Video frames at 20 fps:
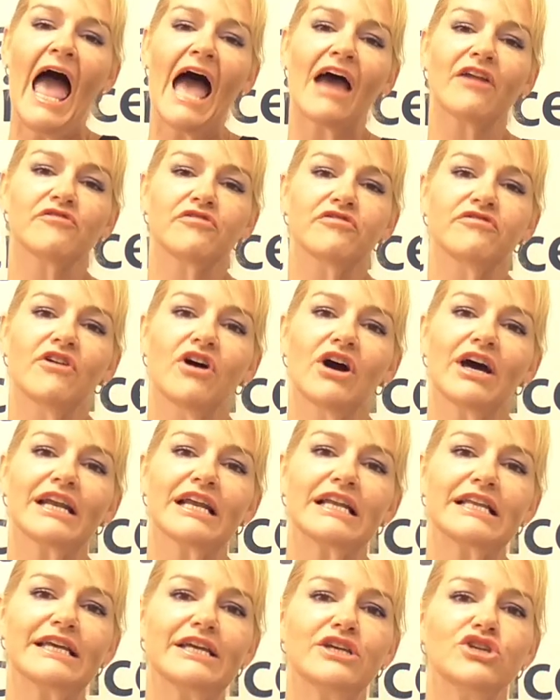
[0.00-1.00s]
And
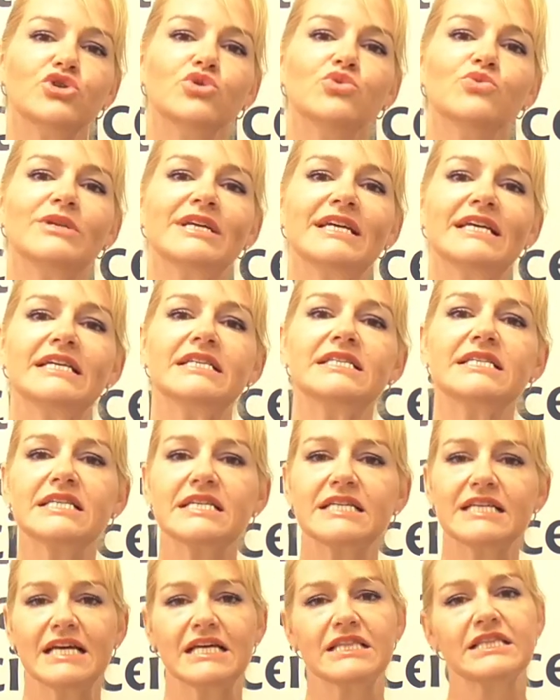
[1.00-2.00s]
finally, you need
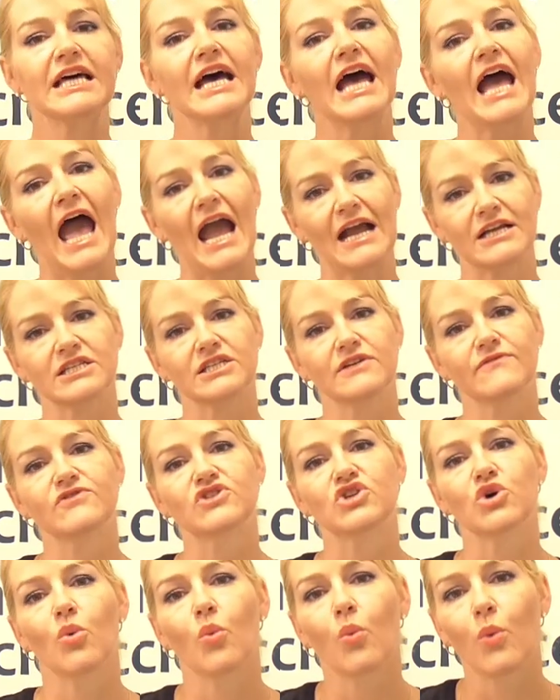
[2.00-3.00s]
to get the active
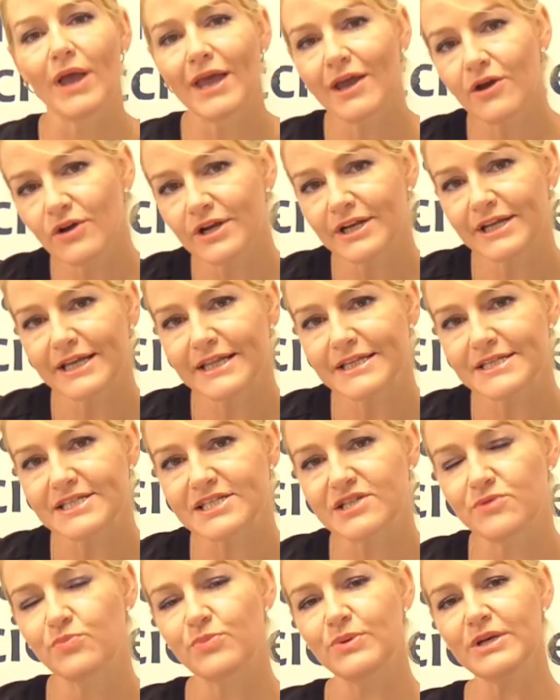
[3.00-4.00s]
to where it
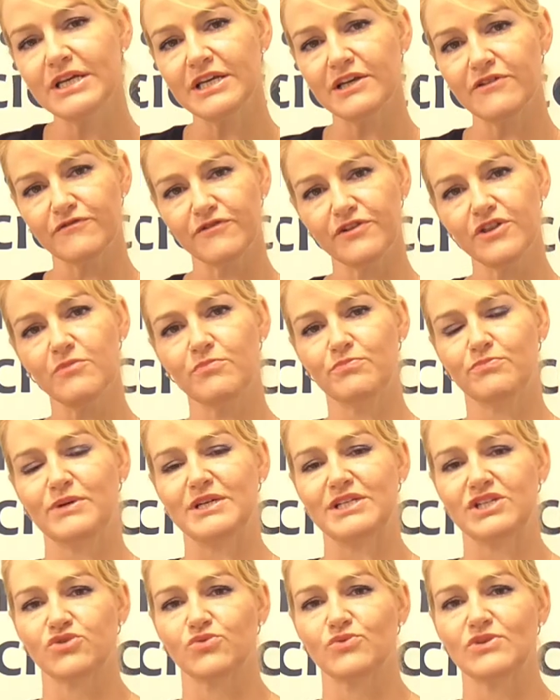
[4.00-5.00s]
needs to be for the
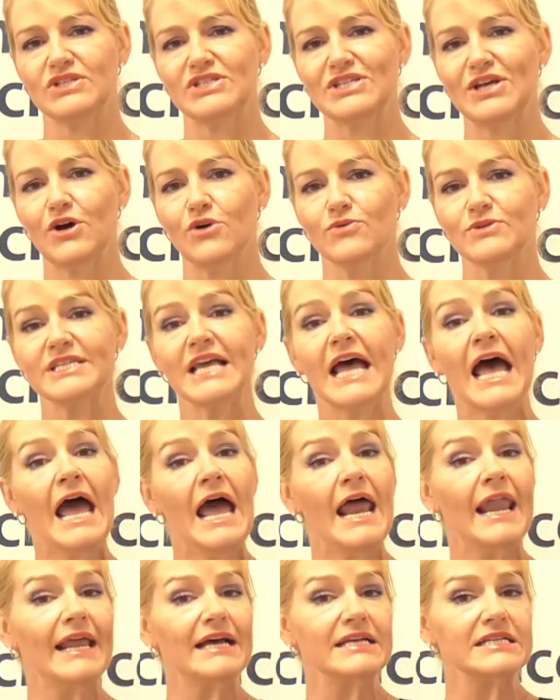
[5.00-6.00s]
best results.
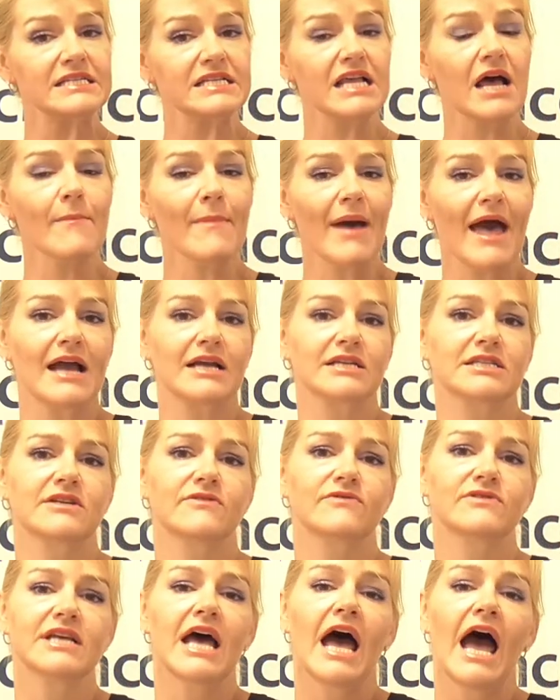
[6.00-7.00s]
Now, some
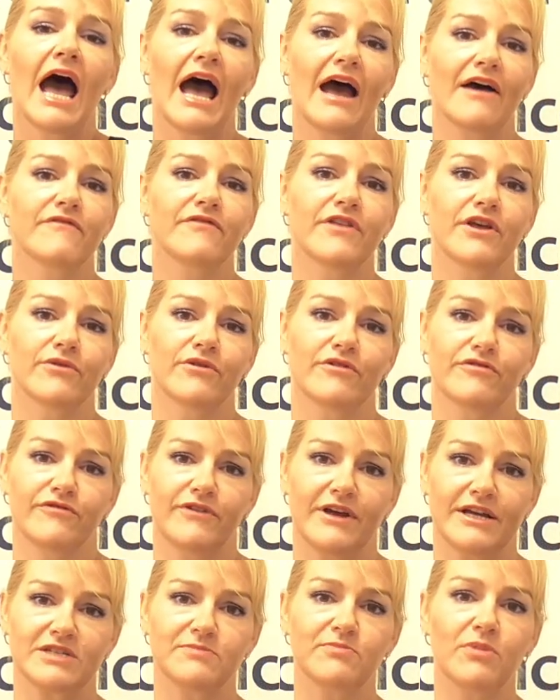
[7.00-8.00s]
actives have their
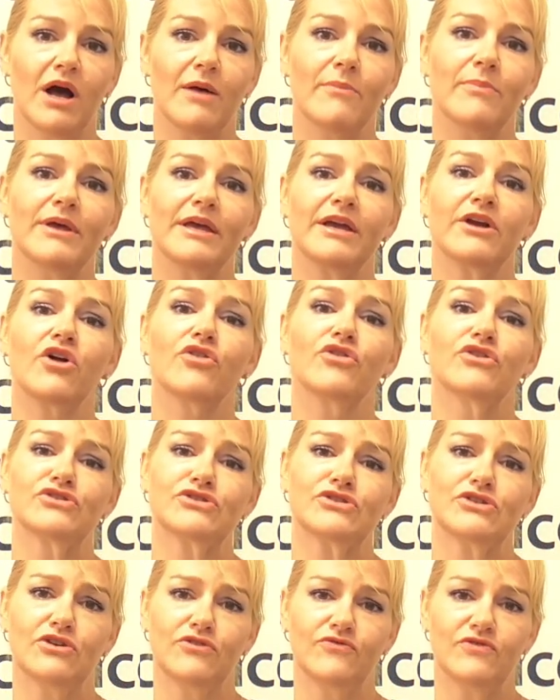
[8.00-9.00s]
effect by being on the
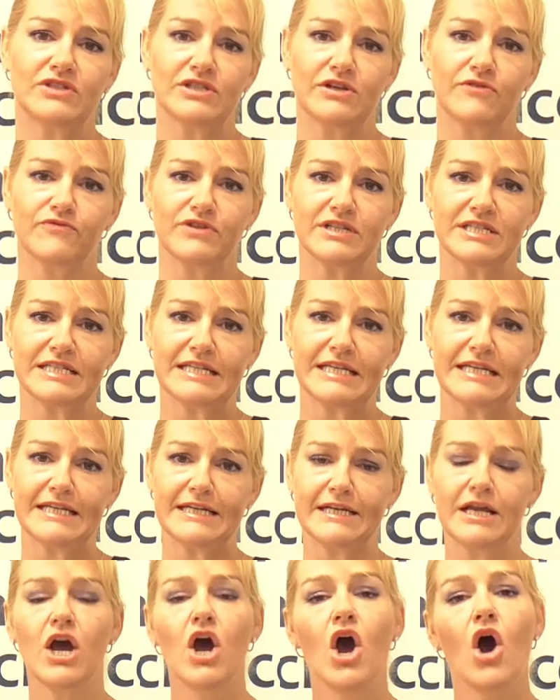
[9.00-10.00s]
surface of the
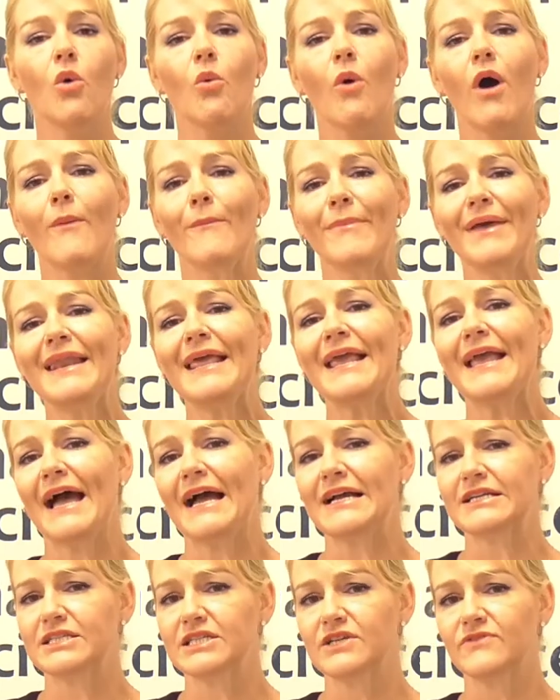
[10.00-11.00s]
skin, while many
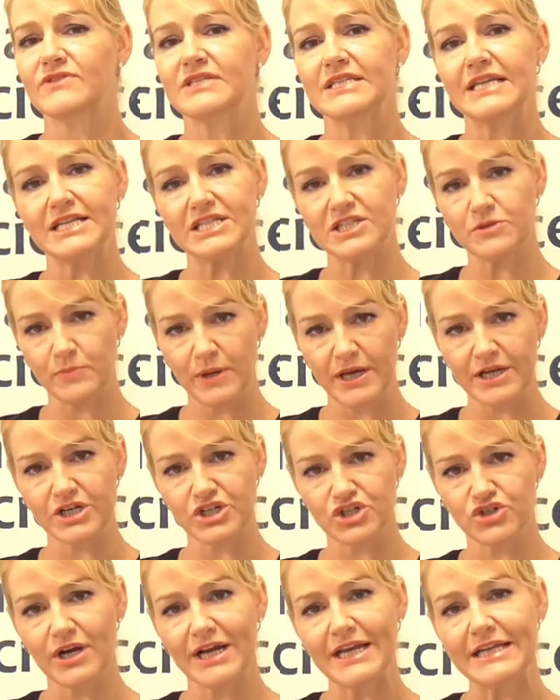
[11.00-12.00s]
actives need to
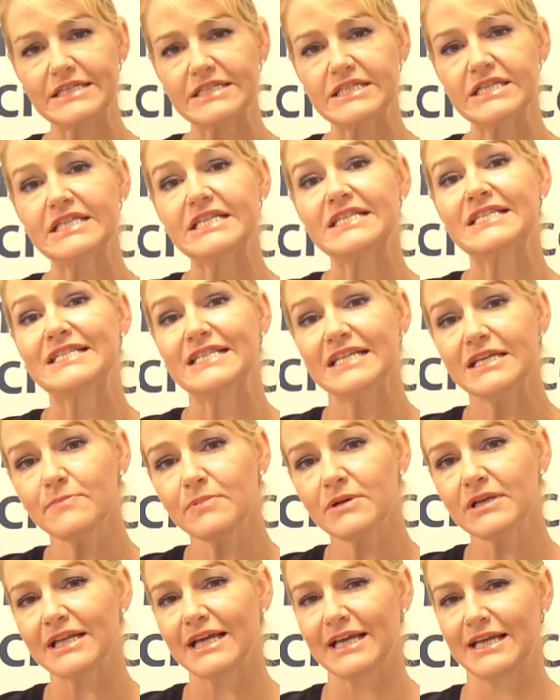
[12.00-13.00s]
penetrate into the
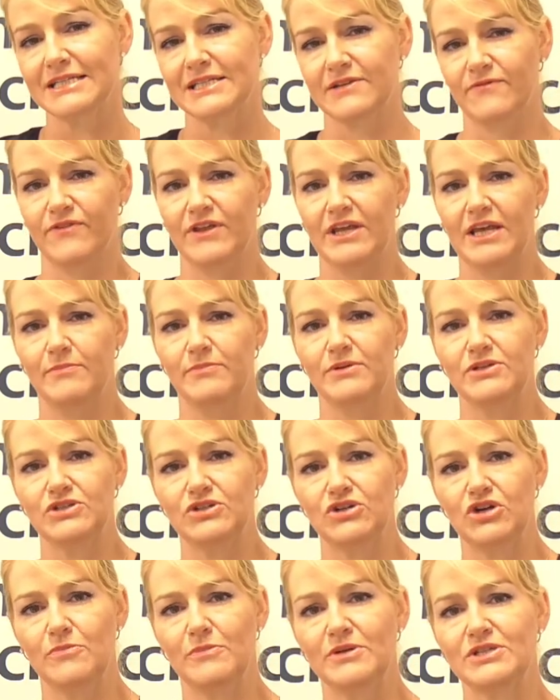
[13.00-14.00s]
deeper layers of the
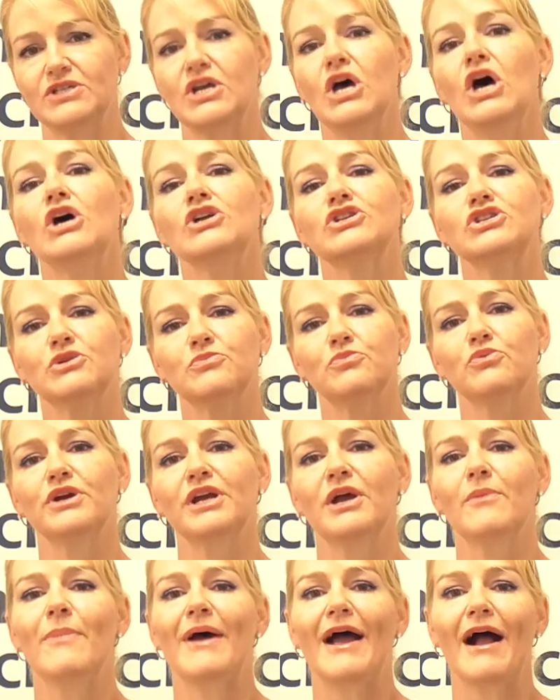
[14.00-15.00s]
epidermis to
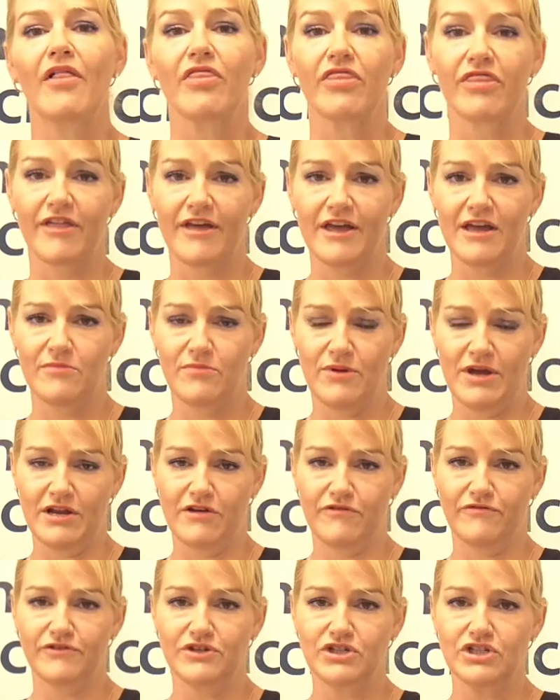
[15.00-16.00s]
bring about their
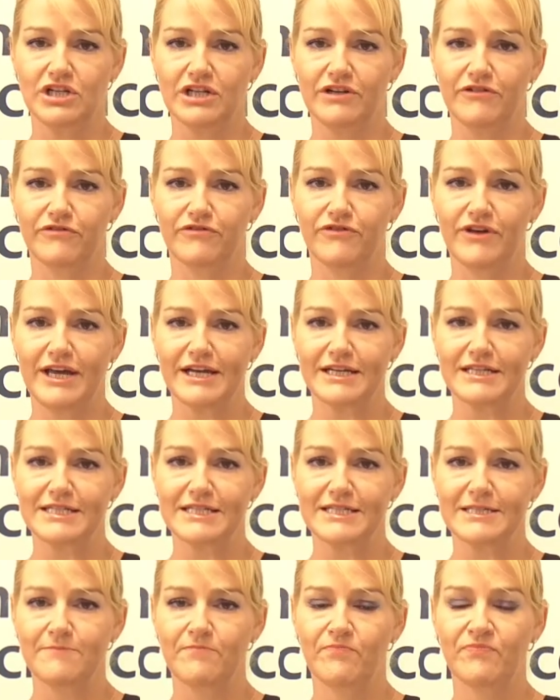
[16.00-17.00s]
beneficial
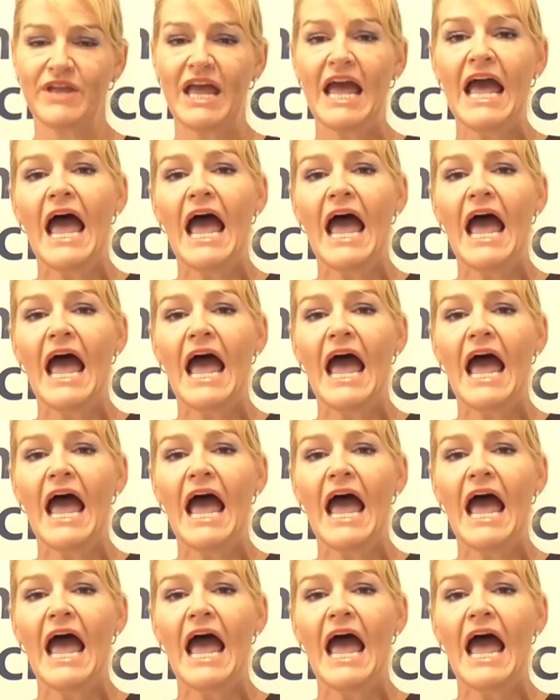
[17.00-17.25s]
effects.